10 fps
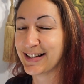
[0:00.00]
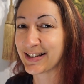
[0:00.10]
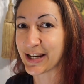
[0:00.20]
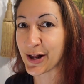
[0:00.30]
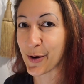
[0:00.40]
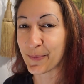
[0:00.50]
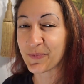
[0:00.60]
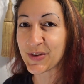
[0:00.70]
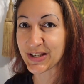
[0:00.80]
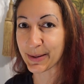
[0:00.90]
you know,
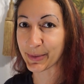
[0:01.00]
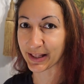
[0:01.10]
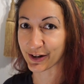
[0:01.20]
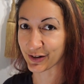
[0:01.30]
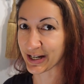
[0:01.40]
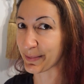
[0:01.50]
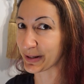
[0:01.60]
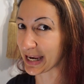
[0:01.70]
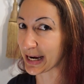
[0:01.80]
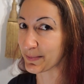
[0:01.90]
simulator type of
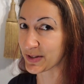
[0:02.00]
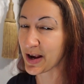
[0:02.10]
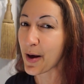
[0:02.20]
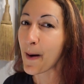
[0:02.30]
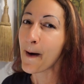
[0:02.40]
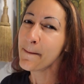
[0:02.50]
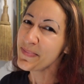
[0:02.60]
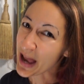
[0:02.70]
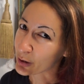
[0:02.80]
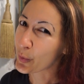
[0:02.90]
games.
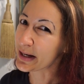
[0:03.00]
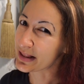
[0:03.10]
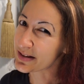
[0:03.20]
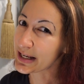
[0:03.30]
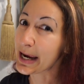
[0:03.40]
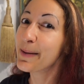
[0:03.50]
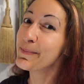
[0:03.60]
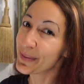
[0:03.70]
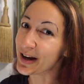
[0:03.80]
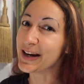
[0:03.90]
Not quite the same,
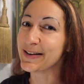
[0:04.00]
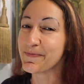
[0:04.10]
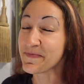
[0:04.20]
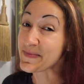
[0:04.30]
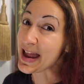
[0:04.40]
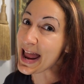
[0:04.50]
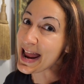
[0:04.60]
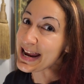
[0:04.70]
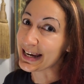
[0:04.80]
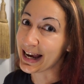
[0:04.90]
but
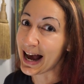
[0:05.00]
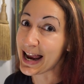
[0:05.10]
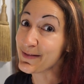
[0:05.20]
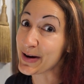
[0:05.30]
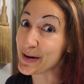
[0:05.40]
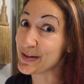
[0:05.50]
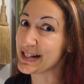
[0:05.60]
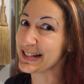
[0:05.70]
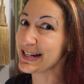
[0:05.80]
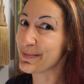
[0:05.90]
hey, I have my own
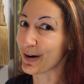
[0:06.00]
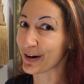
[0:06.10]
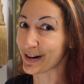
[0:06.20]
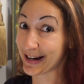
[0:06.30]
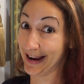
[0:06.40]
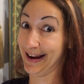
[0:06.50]
Disney park.